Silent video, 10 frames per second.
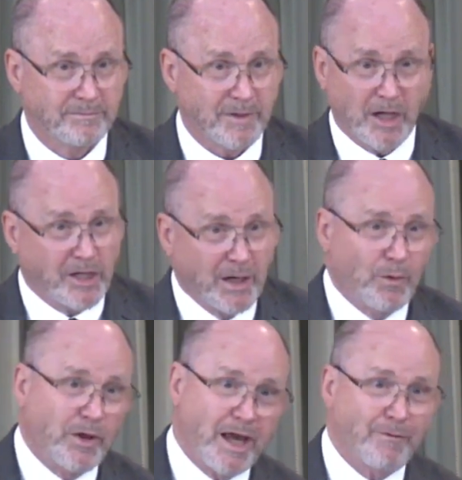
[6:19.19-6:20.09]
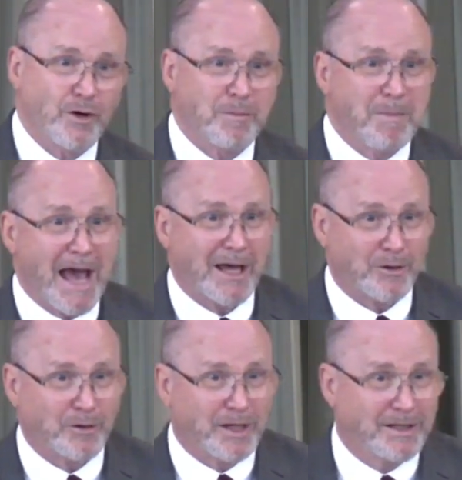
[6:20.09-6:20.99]
And he dealt with every
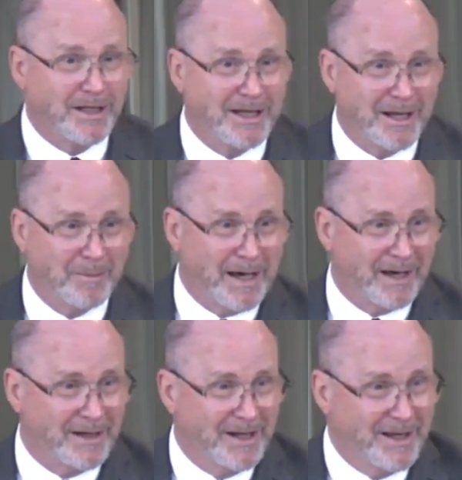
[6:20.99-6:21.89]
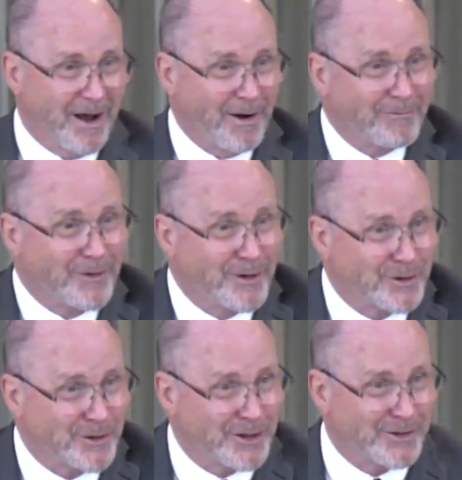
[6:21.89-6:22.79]
matter, didn't he, about our
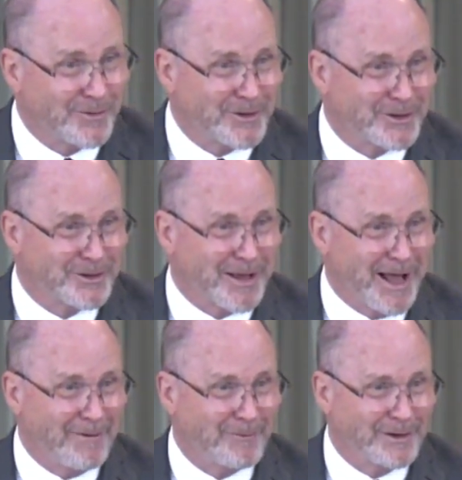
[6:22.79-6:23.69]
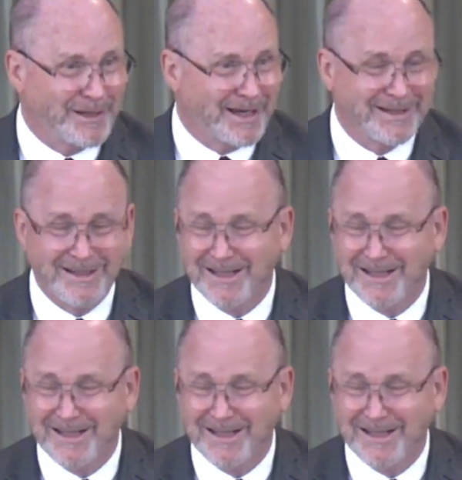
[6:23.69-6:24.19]
function here on this life in that,